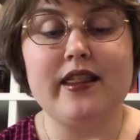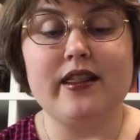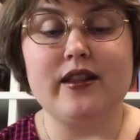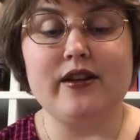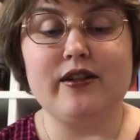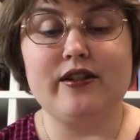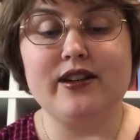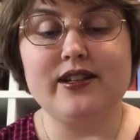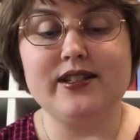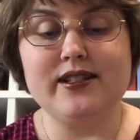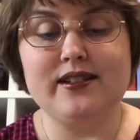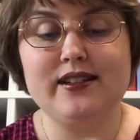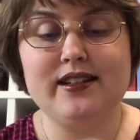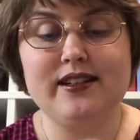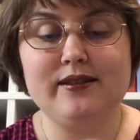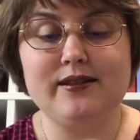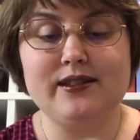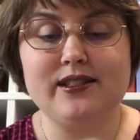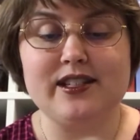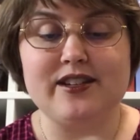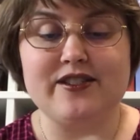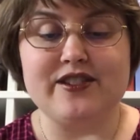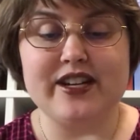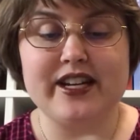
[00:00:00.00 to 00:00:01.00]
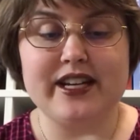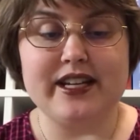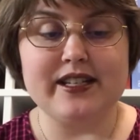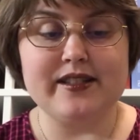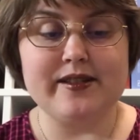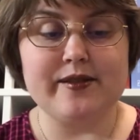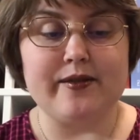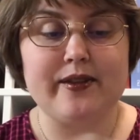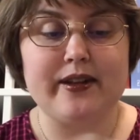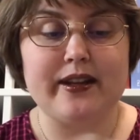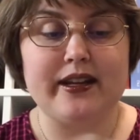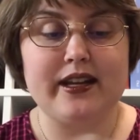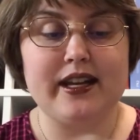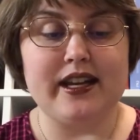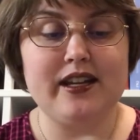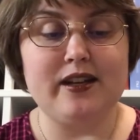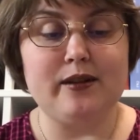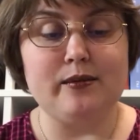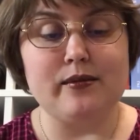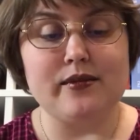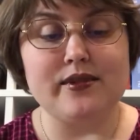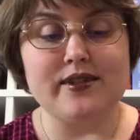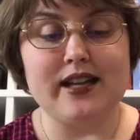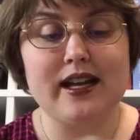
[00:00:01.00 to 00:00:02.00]
The christening was a chance for the
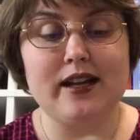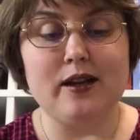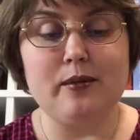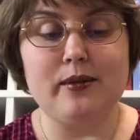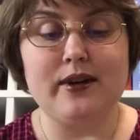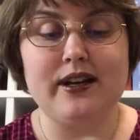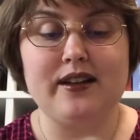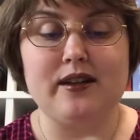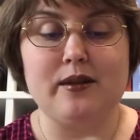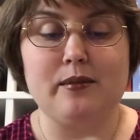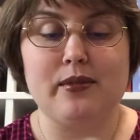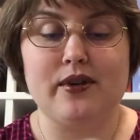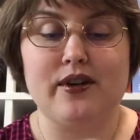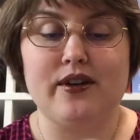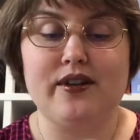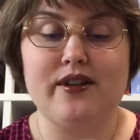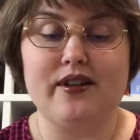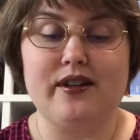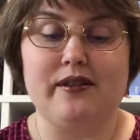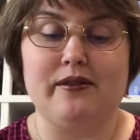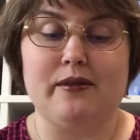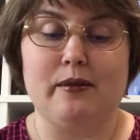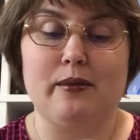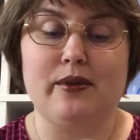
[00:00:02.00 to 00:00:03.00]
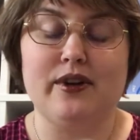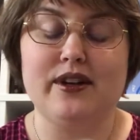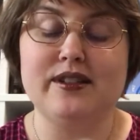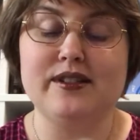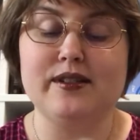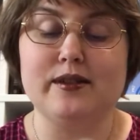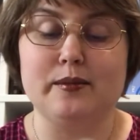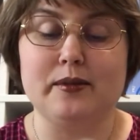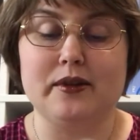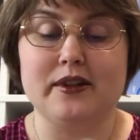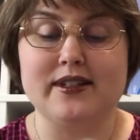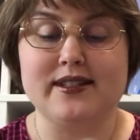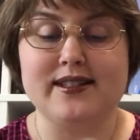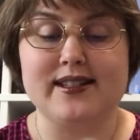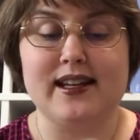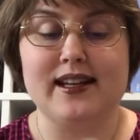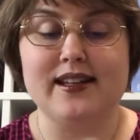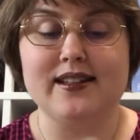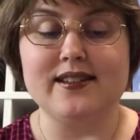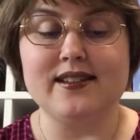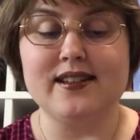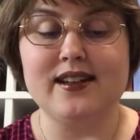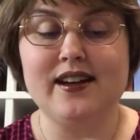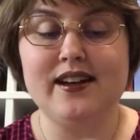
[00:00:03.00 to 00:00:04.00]
kingdom to celebrate the birth of a prince or
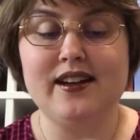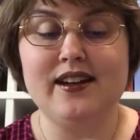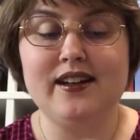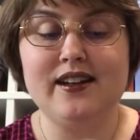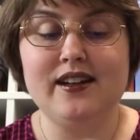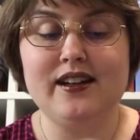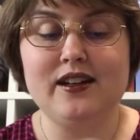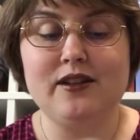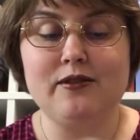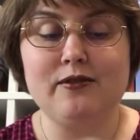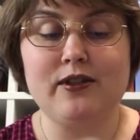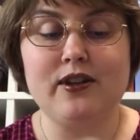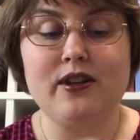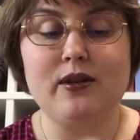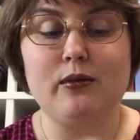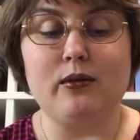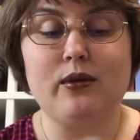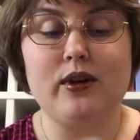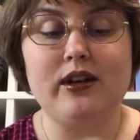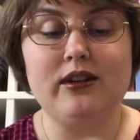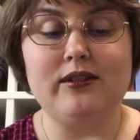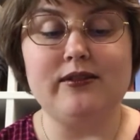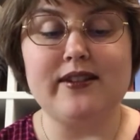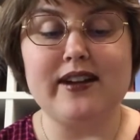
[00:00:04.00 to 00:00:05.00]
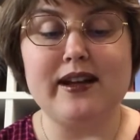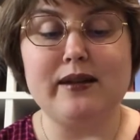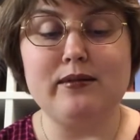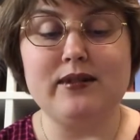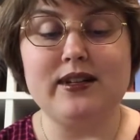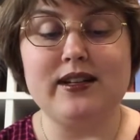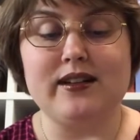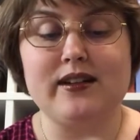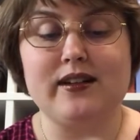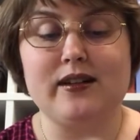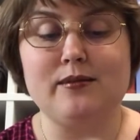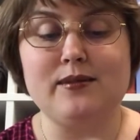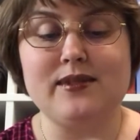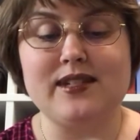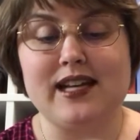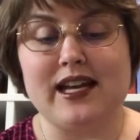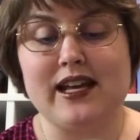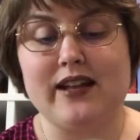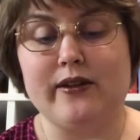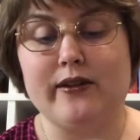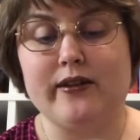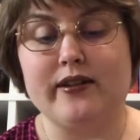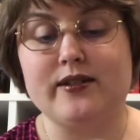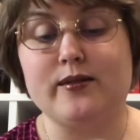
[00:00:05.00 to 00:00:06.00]
princess, and for the royal family to come
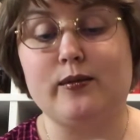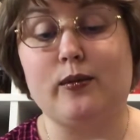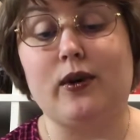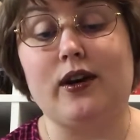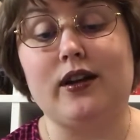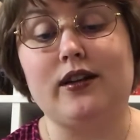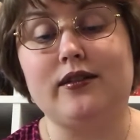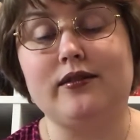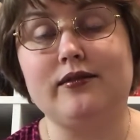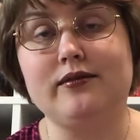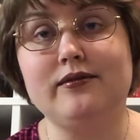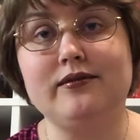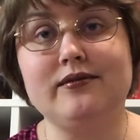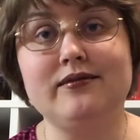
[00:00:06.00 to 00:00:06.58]
together as one.